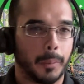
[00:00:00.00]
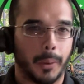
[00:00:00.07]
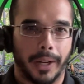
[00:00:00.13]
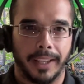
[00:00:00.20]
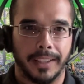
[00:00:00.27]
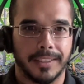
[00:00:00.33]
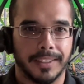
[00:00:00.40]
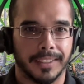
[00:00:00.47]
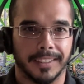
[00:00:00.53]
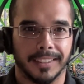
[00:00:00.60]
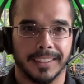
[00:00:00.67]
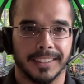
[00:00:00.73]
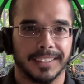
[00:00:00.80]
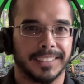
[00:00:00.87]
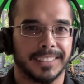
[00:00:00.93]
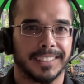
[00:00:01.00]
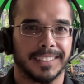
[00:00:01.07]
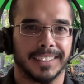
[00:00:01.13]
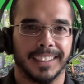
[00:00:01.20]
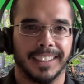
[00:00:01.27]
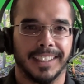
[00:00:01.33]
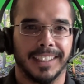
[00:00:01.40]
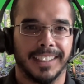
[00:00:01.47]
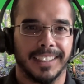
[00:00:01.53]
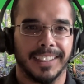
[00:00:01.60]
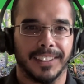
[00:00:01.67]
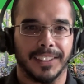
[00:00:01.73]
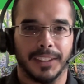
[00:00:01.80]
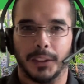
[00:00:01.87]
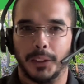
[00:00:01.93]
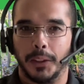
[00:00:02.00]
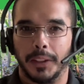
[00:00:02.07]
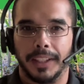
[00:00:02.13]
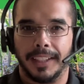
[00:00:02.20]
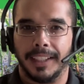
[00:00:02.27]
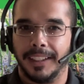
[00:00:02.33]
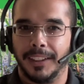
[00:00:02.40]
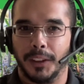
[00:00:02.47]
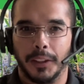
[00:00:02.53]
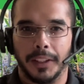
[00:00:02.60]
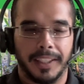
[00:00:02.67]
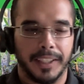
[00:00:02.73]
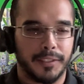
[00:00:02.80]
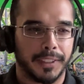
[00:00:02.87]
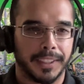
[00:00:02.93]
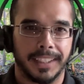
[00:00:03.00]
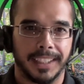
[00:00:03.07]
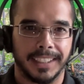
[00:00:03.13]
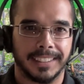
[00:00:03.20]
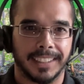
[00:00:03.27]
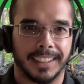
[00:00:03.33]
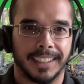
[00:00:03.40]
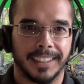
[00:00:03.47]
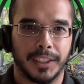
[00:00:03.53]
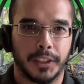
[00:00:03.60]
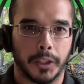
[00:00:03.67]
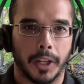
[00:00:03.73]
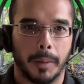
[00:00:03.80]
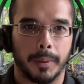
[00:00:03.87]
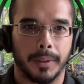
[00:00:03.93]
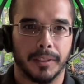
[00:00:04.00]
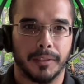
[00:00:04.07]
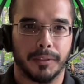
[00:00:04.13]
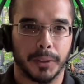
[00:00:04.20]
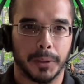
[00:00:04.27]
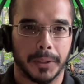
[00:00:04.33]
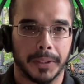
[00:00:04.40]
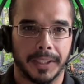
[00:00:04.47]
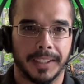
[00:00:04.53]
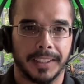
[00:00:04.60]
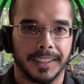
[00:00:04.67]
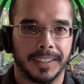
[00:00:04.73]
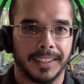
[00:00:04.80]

branches, all the different things that drop in the floor,